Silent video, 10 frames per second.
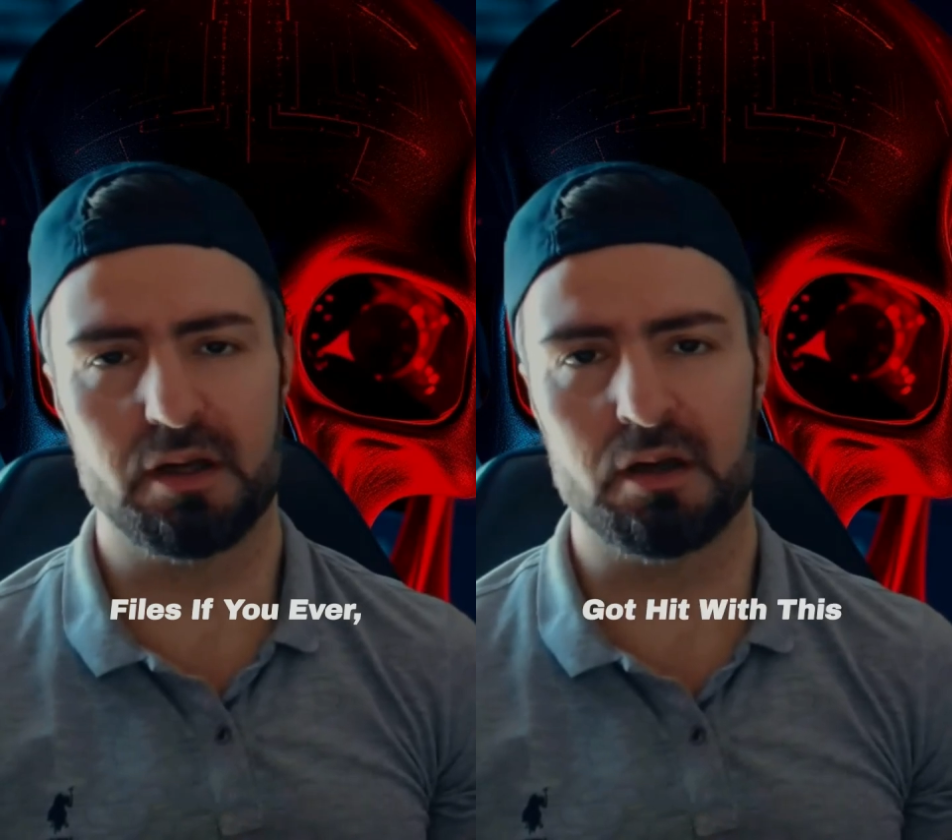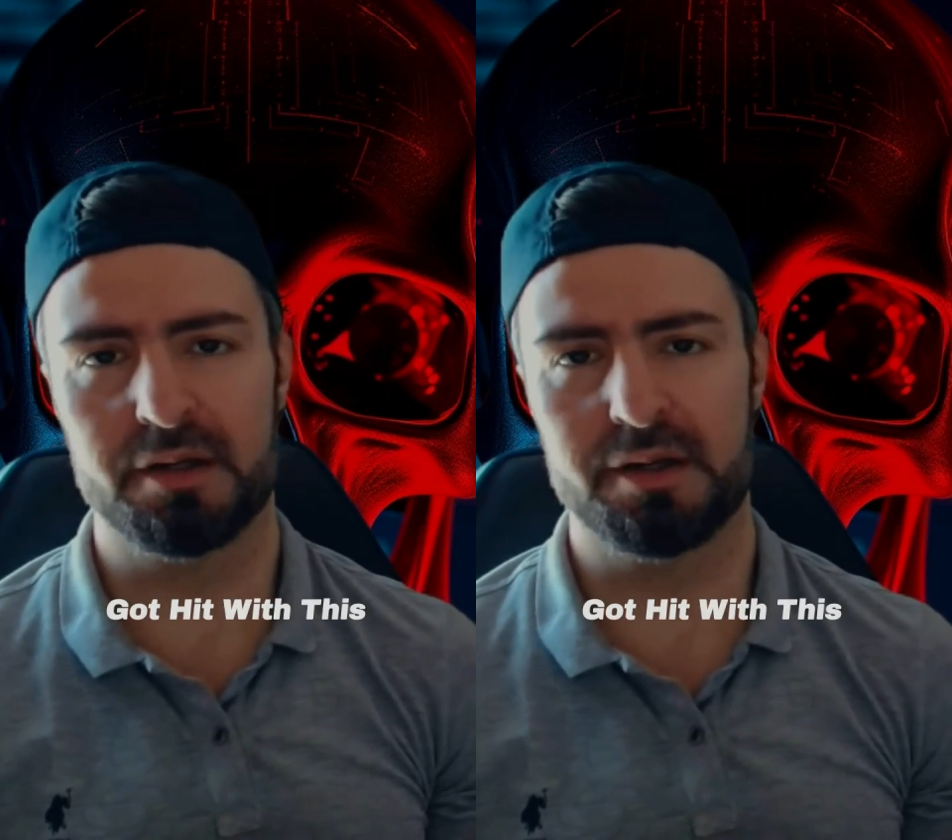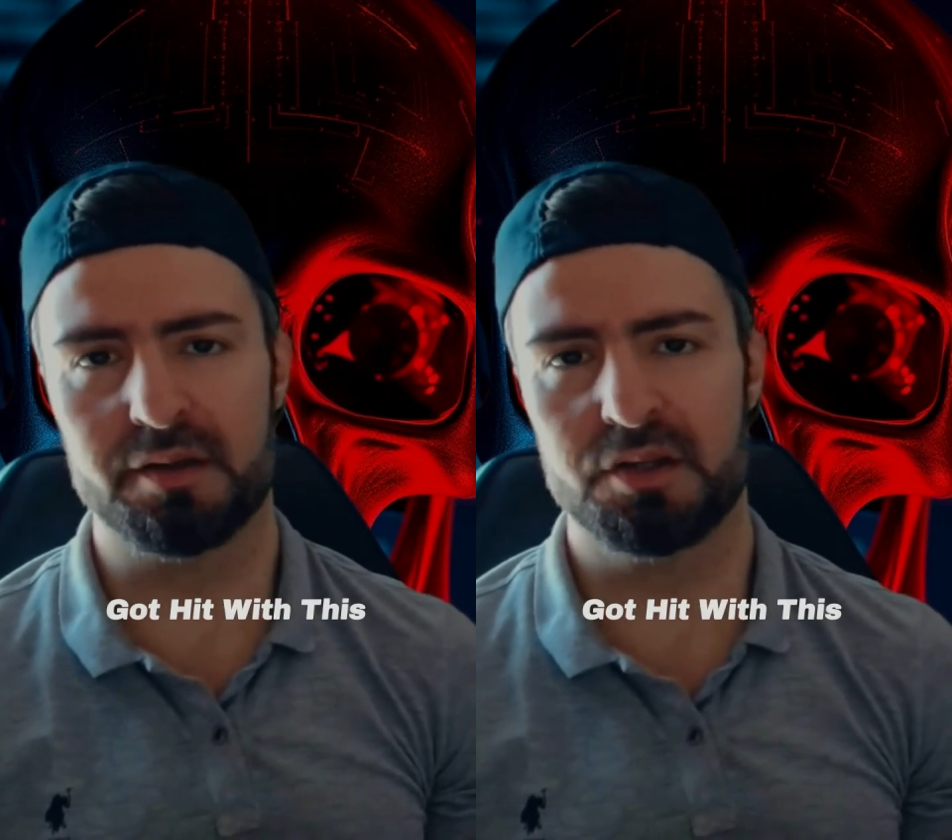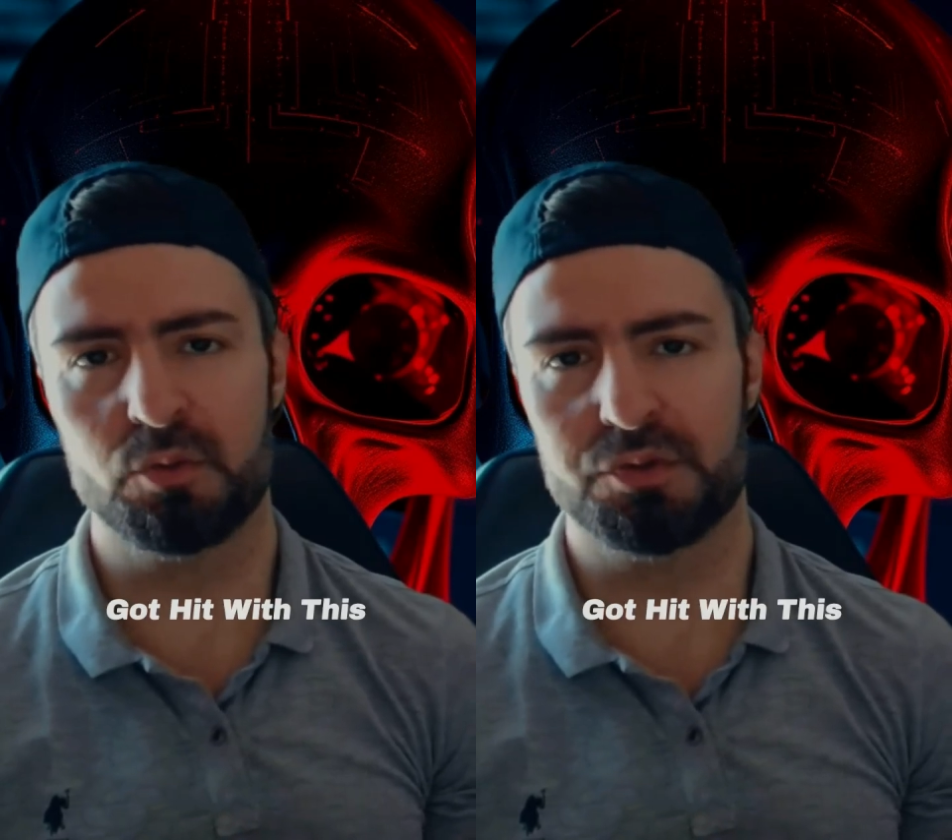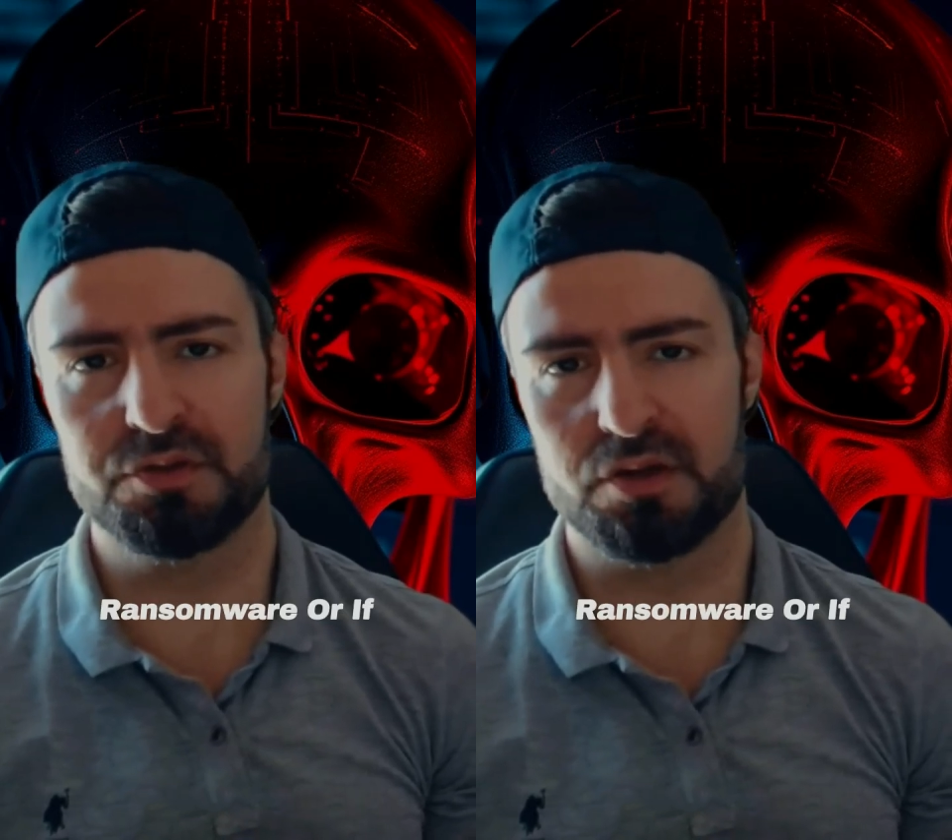uh, got hit
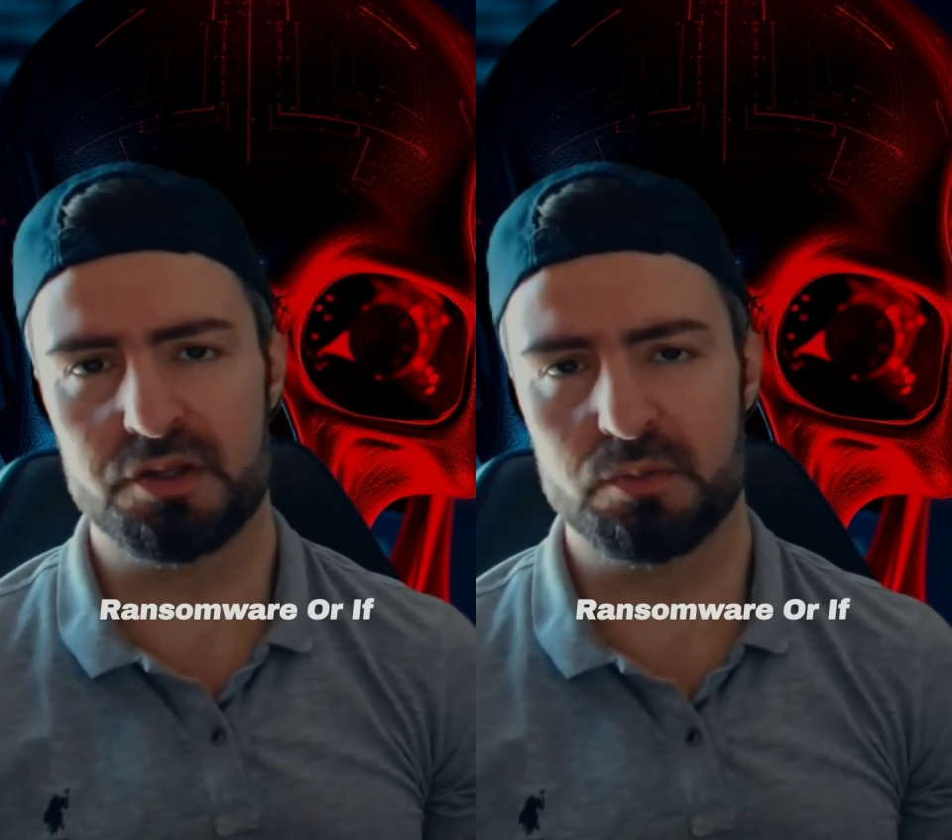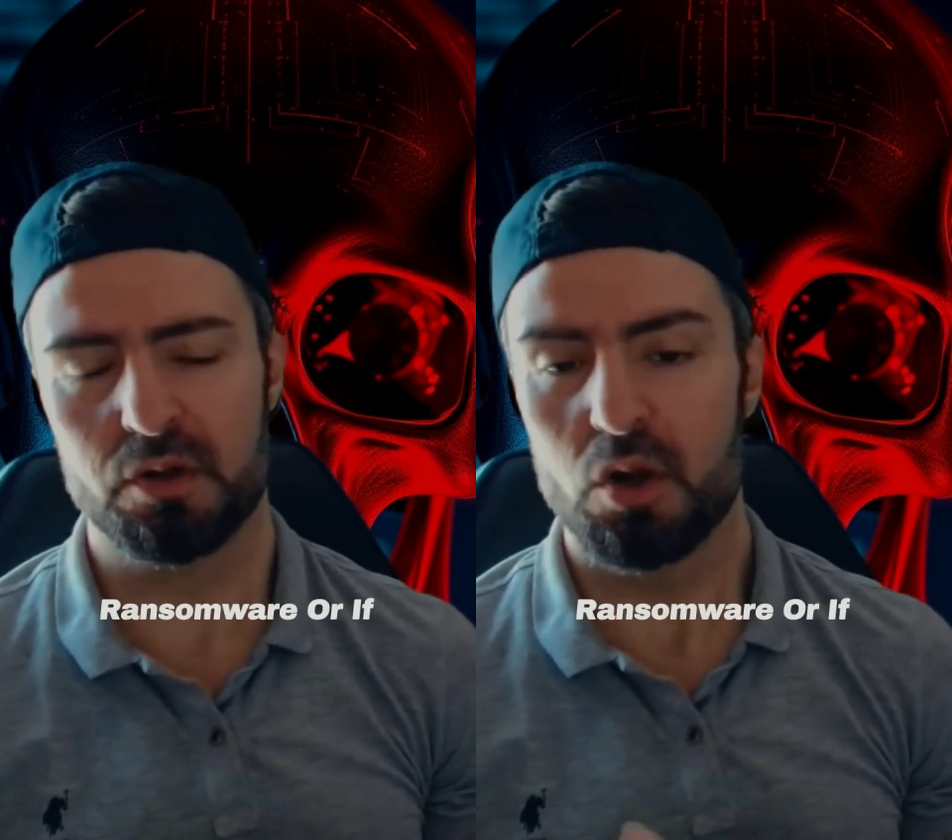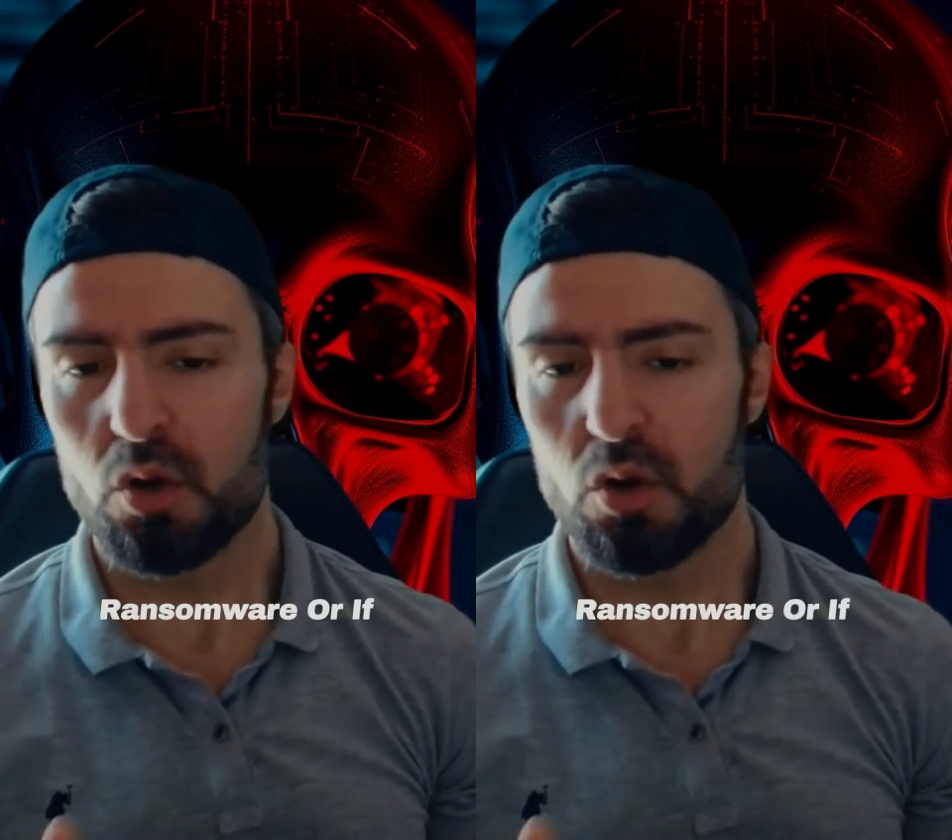with this ransomware,